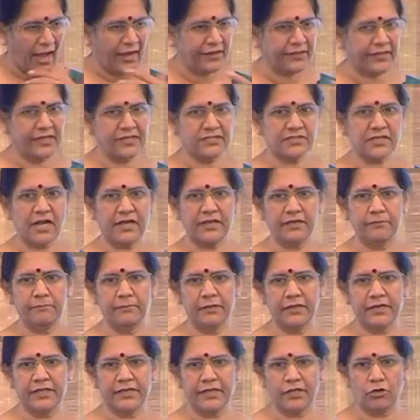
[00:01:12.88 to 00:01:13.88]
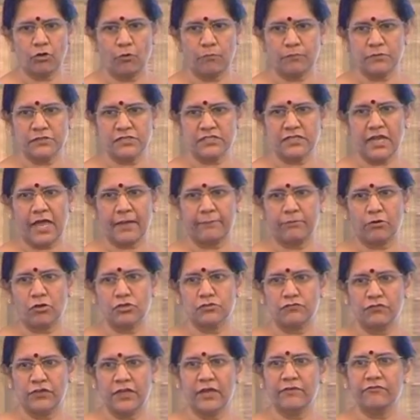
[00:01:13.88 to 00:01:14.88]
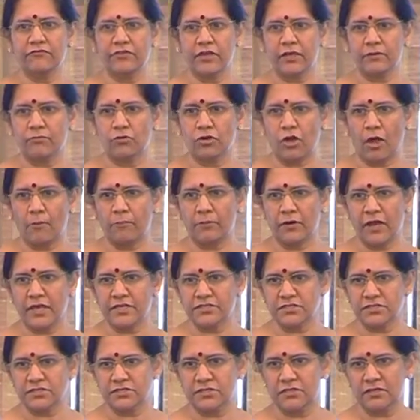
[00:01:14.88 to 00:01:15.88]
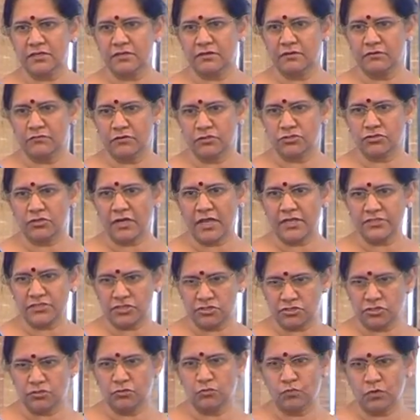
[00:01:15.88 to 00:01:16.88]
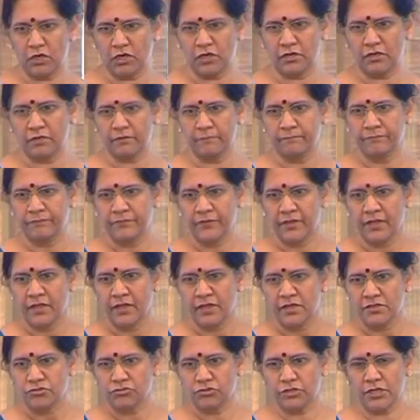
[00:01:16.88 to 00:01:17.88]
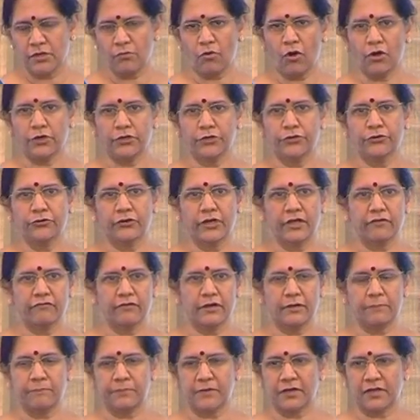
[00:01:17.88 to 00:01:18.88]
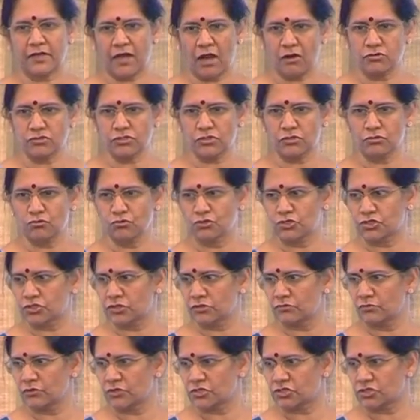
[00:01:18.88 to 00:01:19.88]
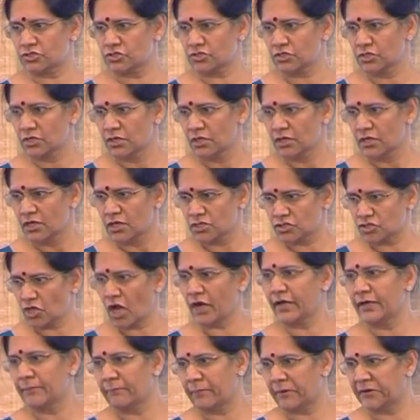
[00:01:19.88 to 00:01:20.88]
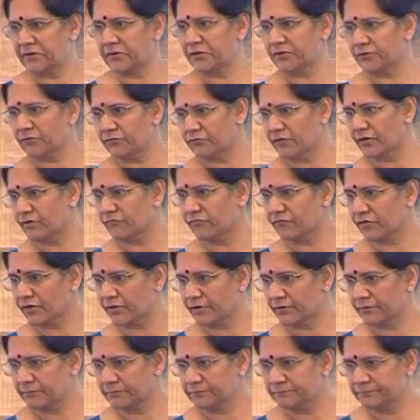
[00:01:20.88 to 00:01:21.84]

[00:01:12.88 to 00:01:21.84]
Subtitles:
and they started building an OpenStack because VMware monopolizes the virtualization world. So they wanted to develop a cloud solution which is not dependent on VMware,